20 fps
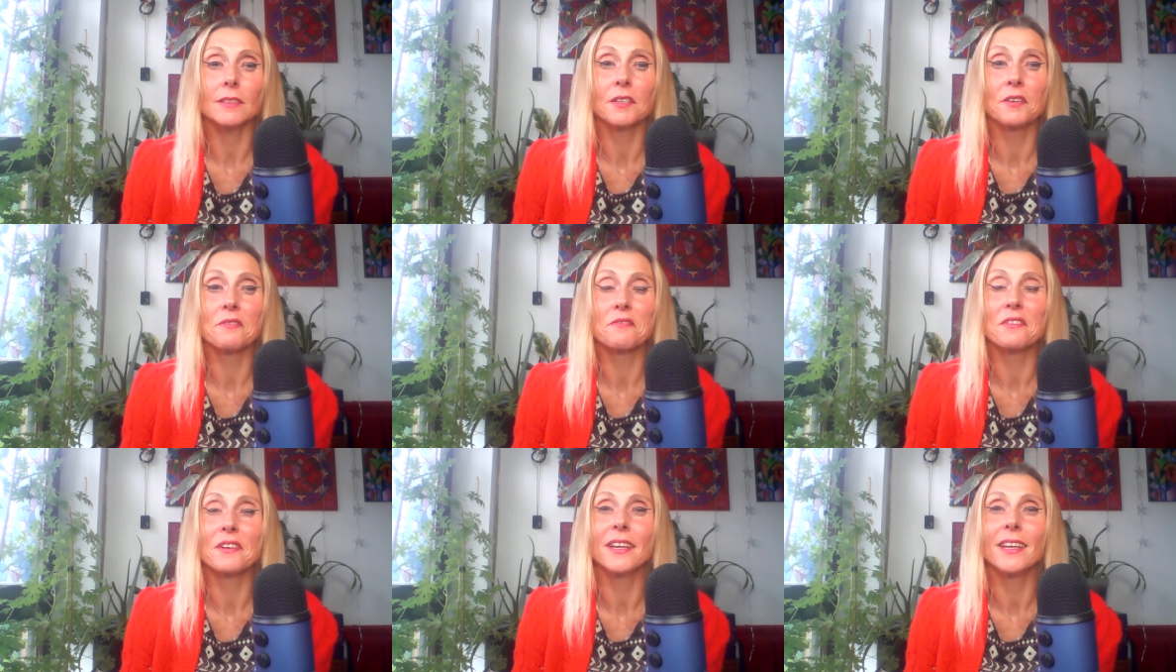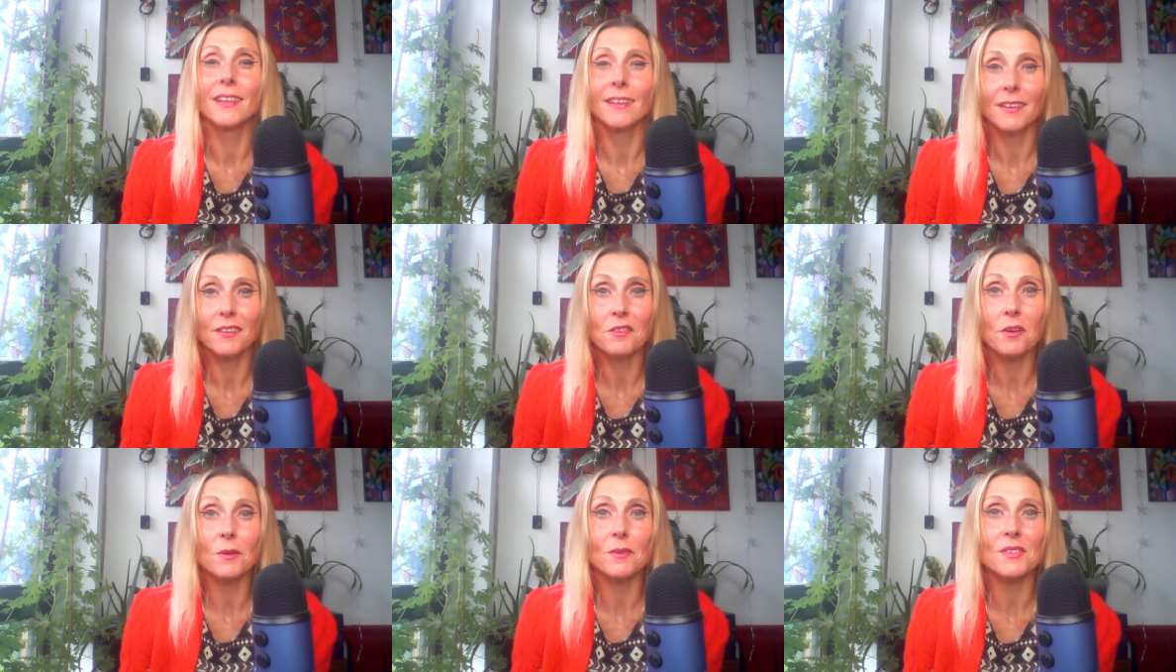three
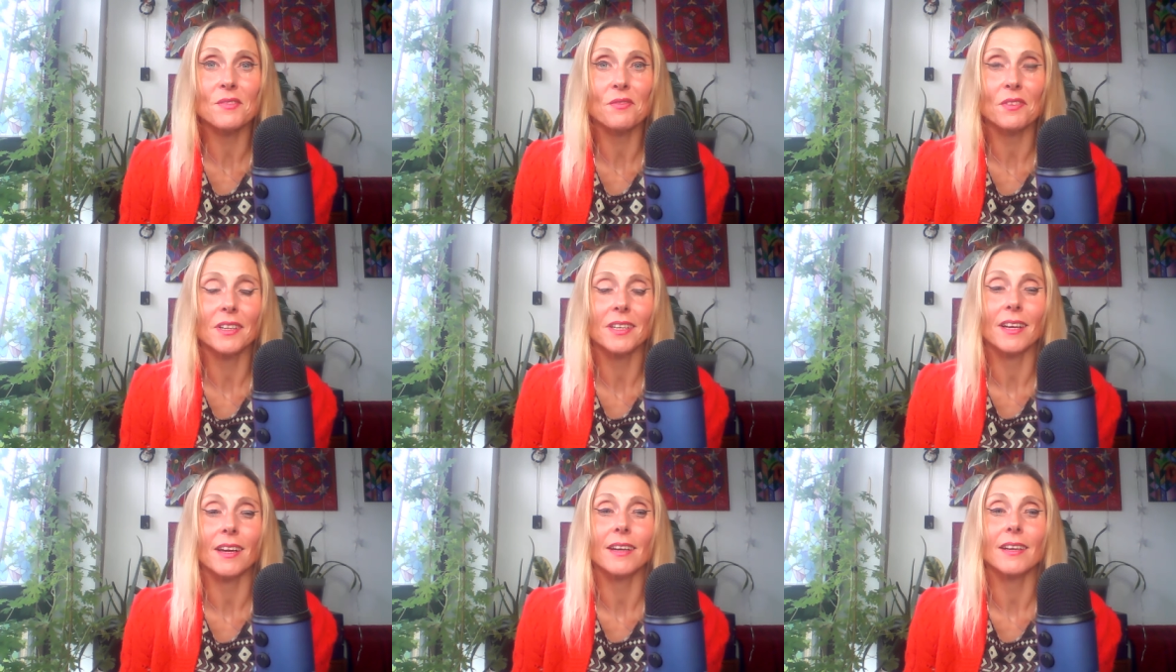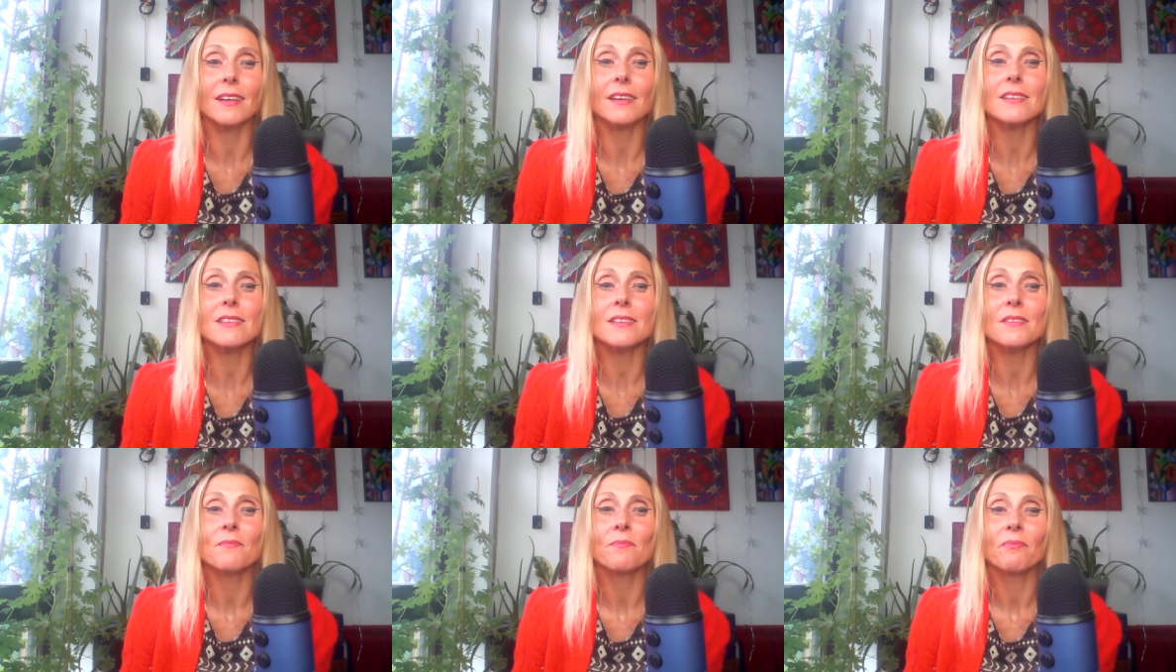those three
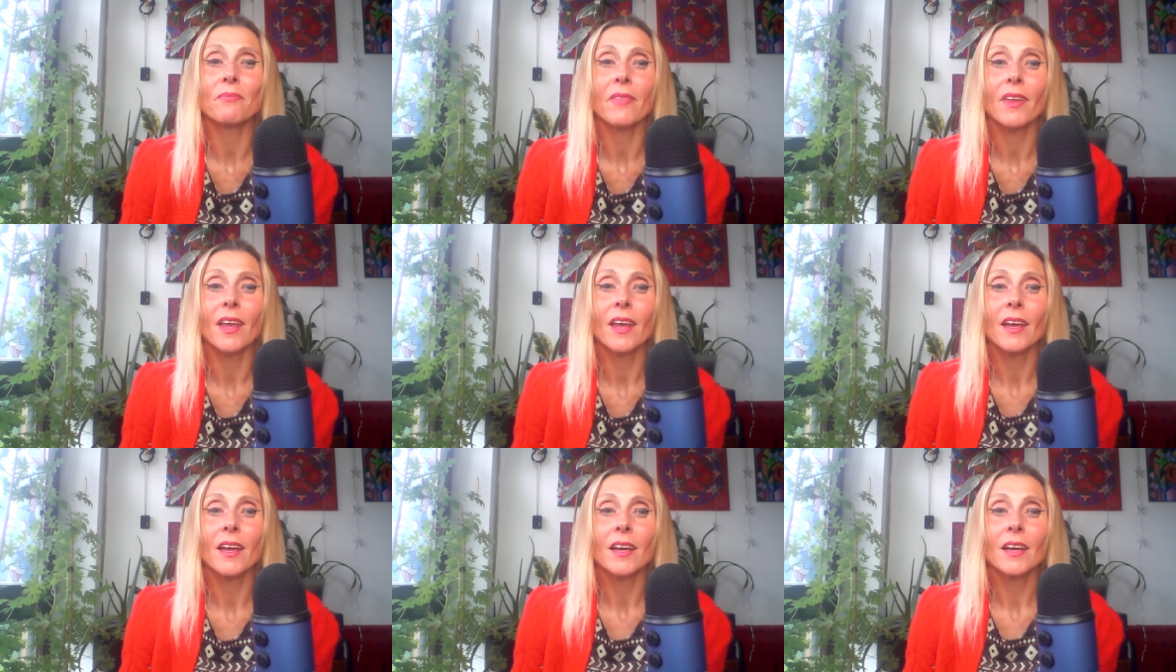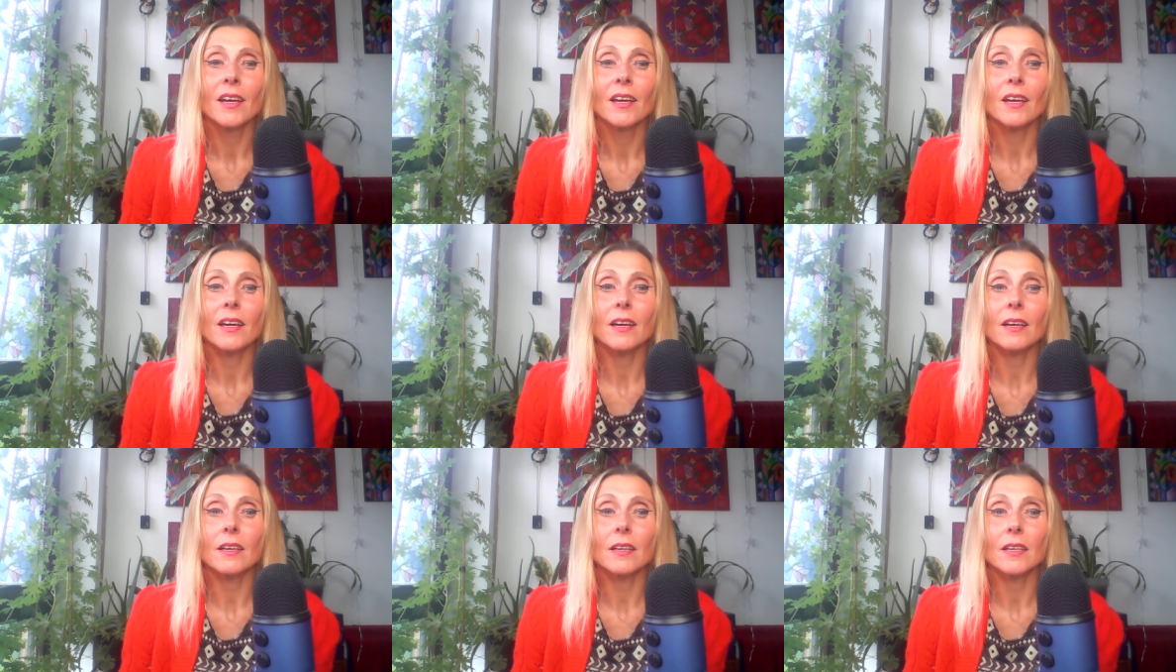days
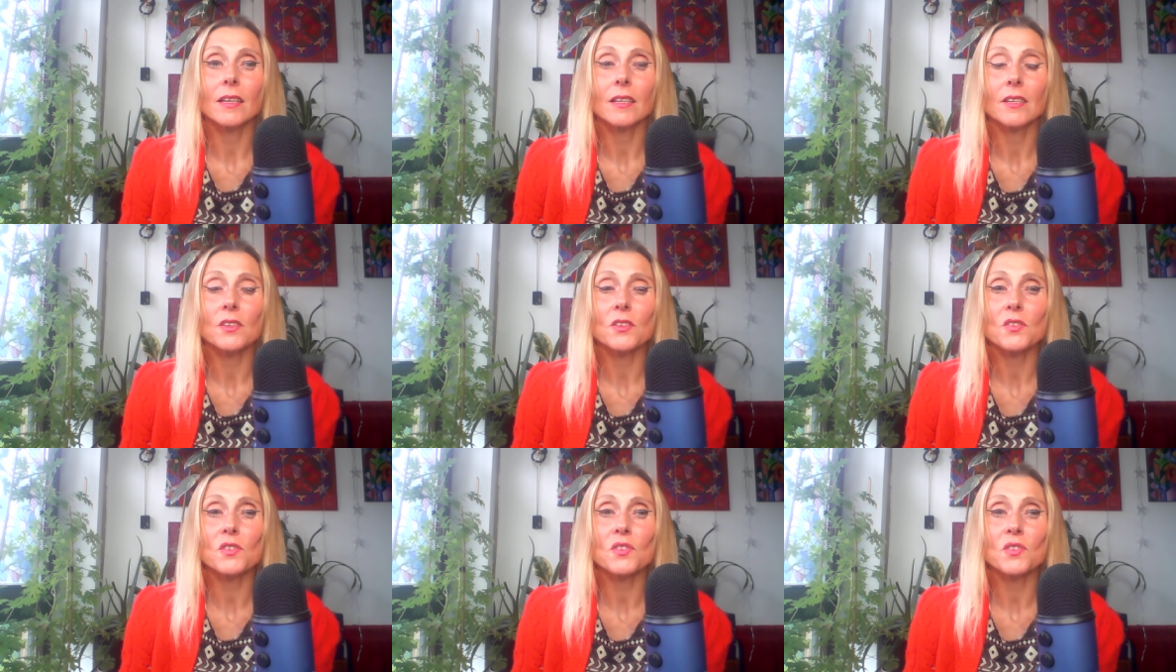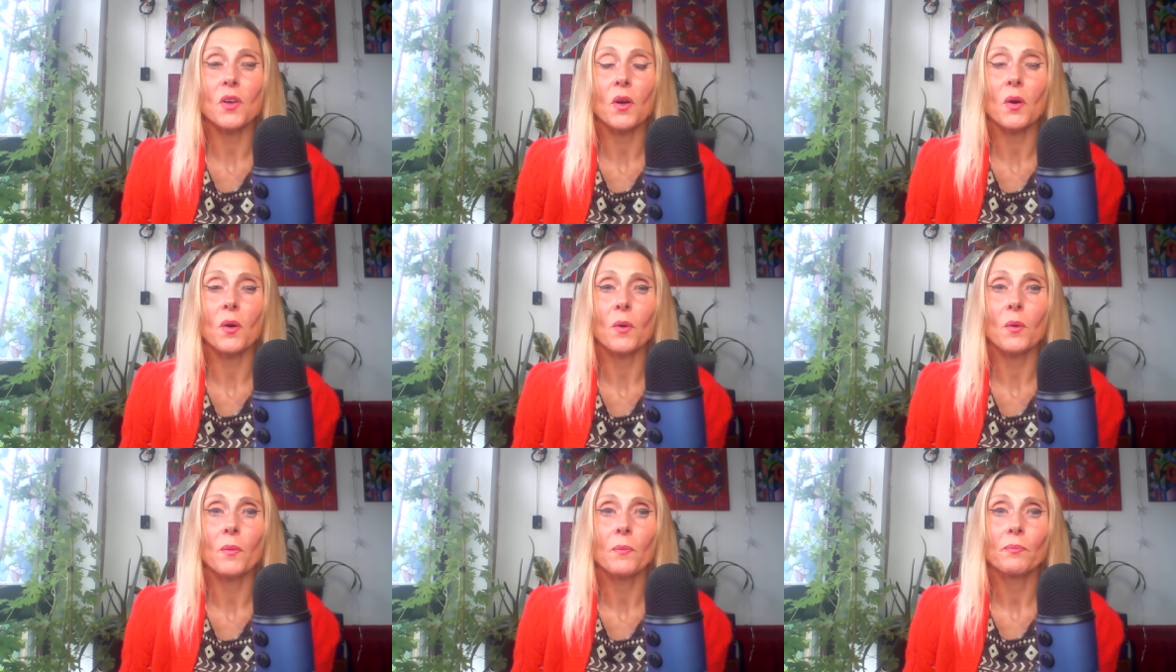uh,
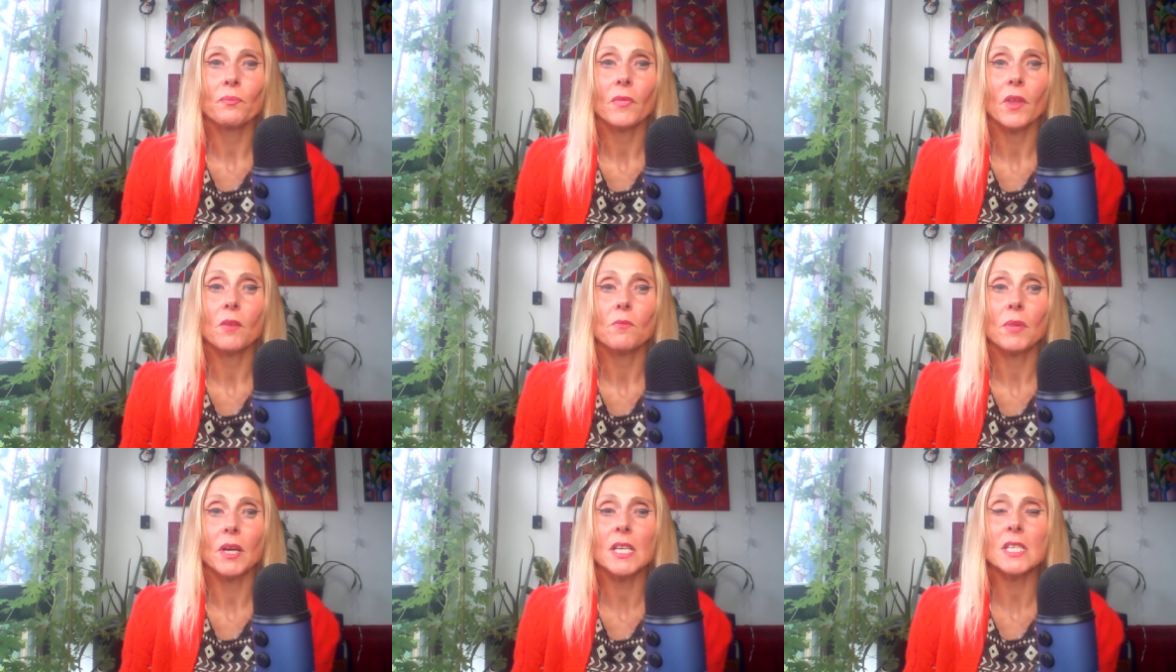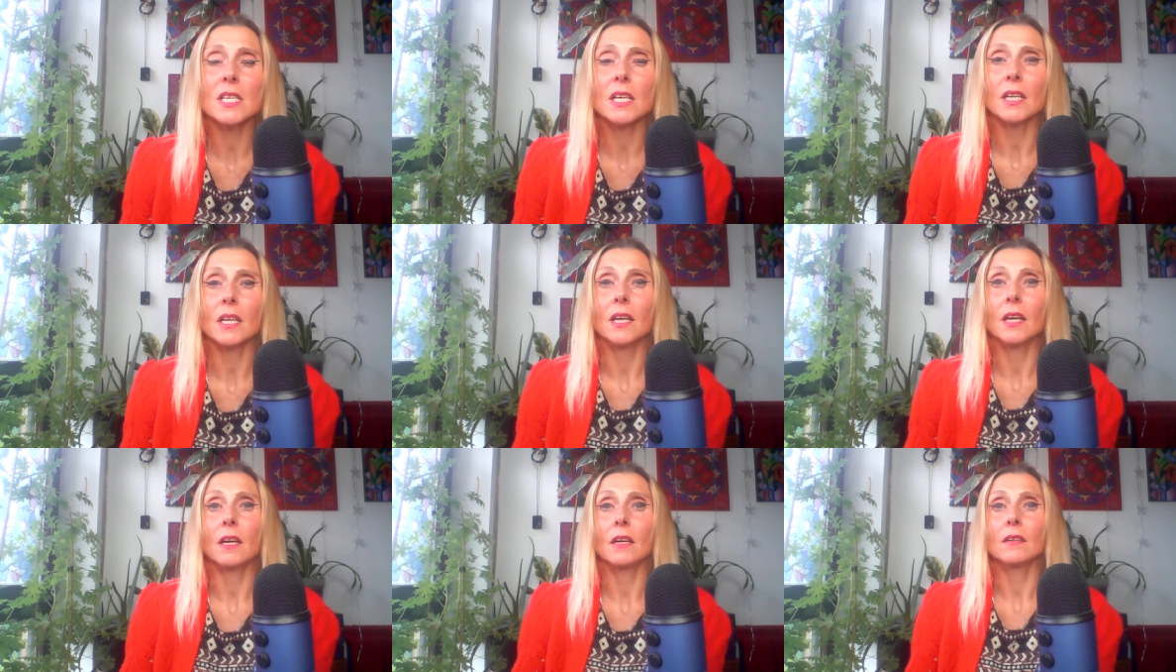so
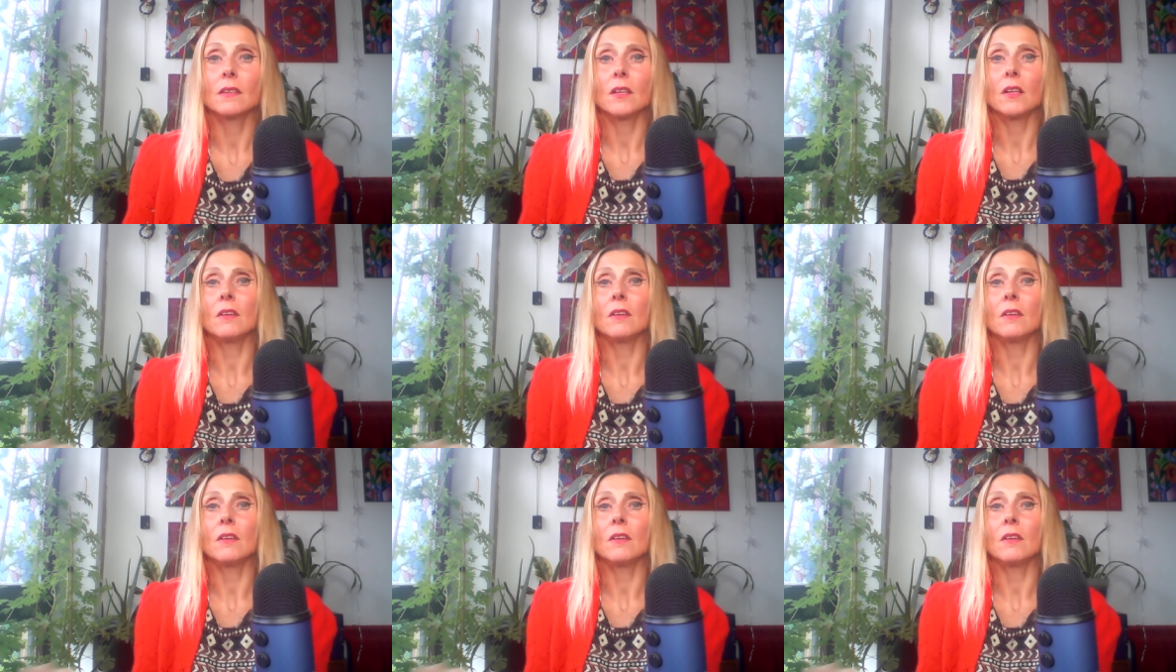basically,